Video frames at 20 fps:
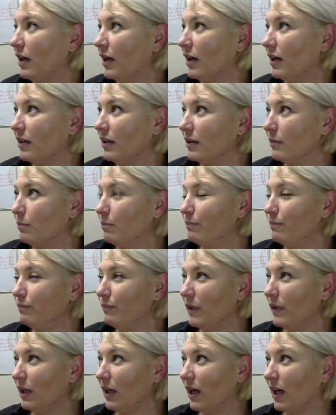a
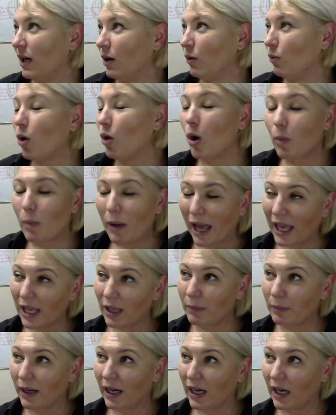
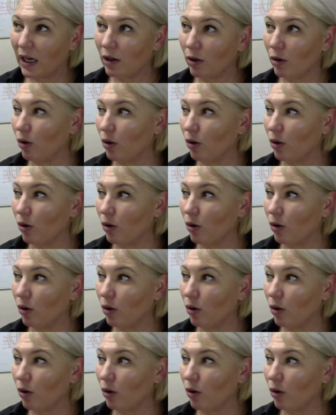wallpaper